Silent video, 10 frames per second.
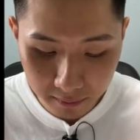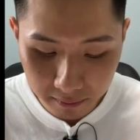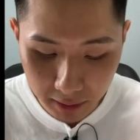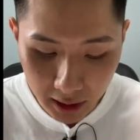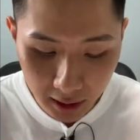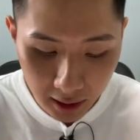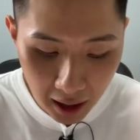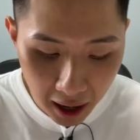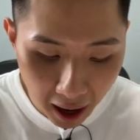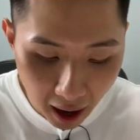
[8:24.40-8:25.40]
meaning
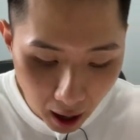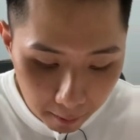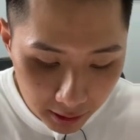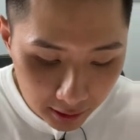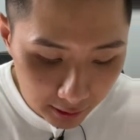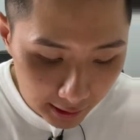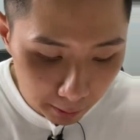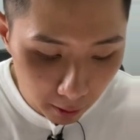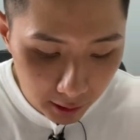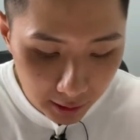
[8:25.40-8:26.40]
up until this
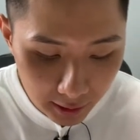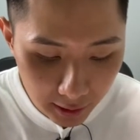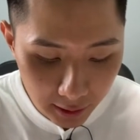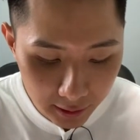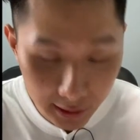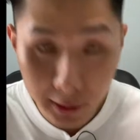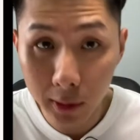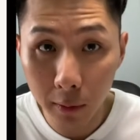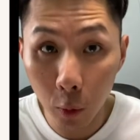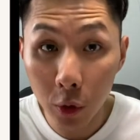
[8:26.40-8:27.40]
point, this
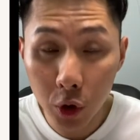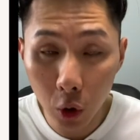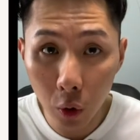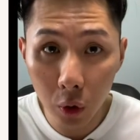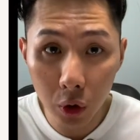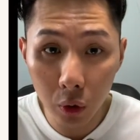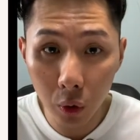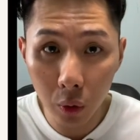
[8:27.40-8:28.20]
will show you